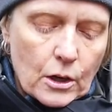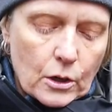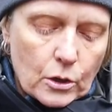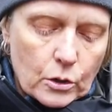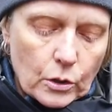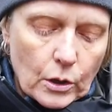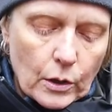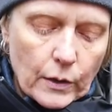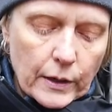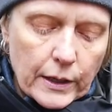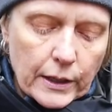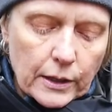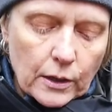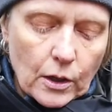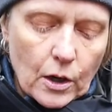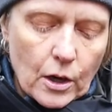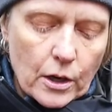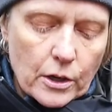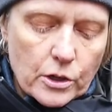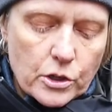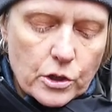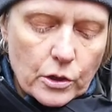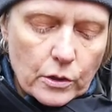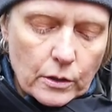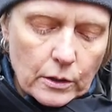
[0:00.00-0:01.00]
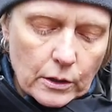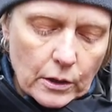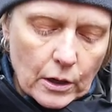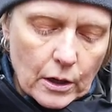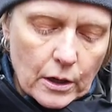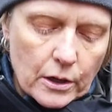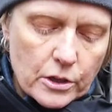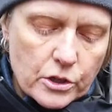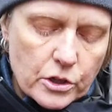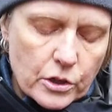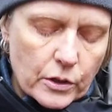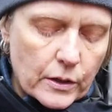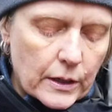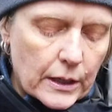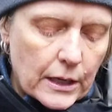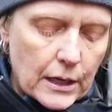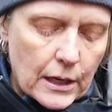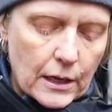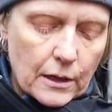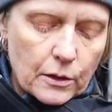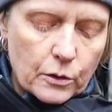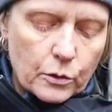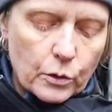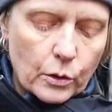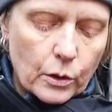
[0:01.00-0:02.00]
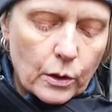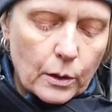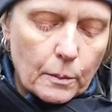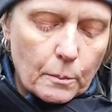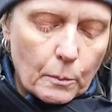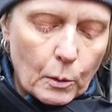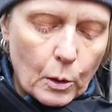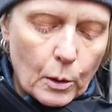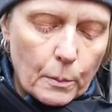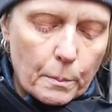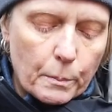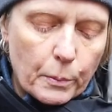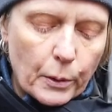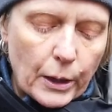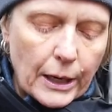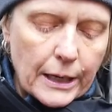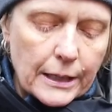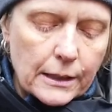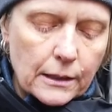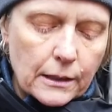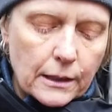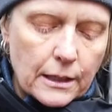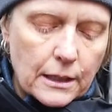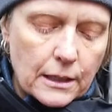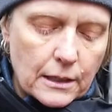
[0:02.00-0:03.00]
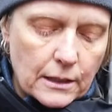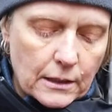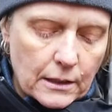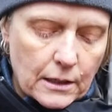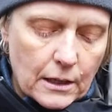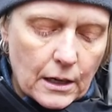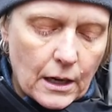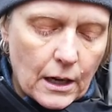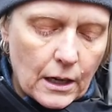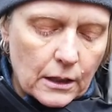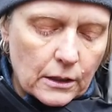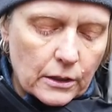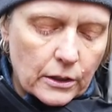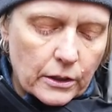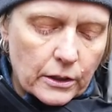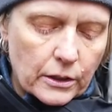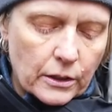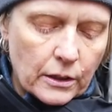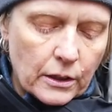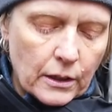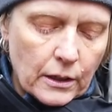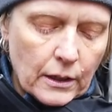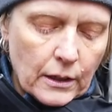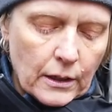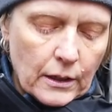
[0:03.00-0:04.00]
growing larger and larger, again, growing more brightly in color.